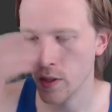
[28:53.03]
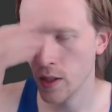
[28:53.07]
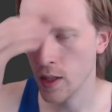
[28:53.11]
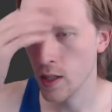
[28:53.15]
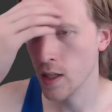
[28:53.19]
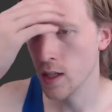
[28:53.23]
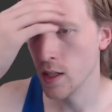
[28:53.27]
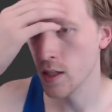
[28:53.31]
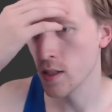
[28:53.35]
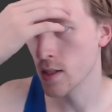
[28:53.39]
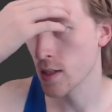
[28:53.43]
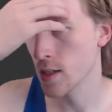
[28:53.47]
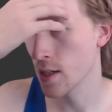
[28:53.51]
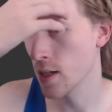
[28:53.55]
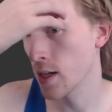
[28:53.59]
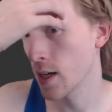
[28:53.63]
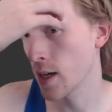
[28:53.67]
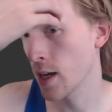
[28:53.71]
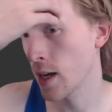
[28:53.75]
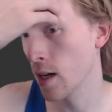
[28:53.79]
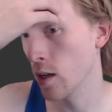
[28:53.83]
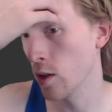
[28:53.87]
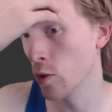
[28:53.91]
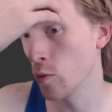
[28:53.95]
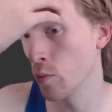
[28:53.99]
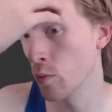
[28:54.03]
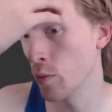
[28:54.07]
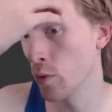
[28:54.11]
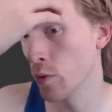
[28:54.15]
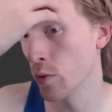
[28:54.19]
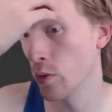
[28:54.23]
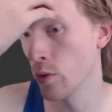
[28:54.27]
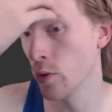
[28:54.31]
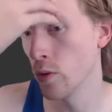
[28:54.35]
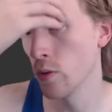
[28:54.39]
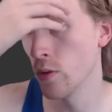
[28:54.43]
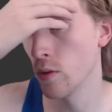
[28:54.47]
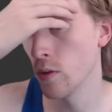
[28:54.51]
is kind of loop
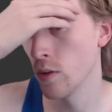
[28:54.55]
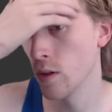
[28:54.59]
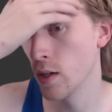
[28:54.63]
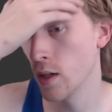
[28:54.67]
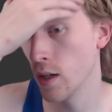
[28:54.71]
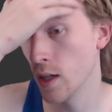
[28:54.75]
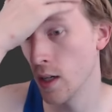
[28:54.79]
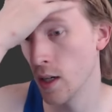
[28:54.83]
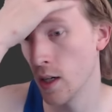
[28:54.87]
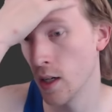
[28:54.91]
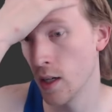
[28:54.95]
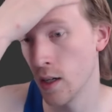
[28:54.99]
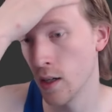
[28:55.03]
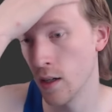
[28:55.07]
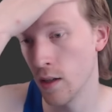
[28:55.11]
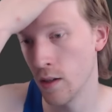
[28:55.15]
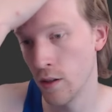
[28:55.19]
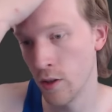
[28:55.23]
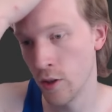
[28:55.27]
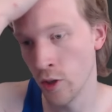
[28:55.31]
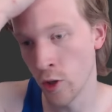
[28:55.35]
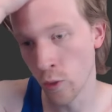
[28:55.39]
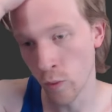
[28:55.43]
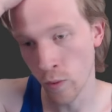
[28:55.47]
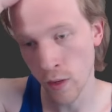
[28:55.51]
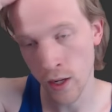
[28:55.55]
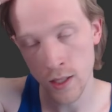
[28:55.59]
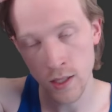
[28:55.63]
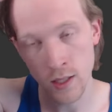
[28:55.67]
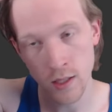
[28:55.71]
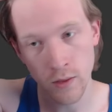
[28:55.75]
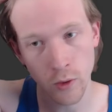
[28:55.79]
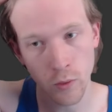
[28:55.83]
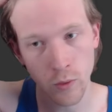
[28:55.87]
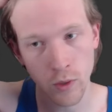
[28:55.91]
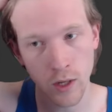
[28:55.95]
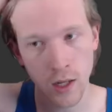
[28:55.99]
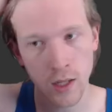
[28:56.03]
through the rest
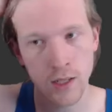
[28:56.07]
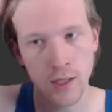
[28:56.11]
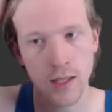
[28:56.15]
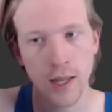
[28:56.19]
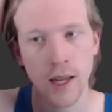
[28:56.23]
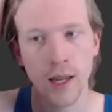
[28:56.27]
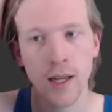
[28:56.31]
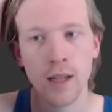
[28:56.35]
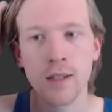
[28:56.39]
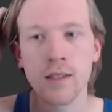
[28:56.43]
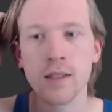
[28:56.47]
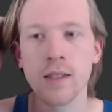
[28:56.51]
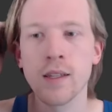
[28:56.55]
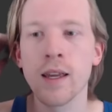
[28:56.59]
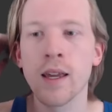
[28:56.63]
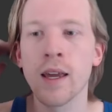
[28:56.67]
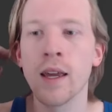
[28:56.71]
of the rucksacks,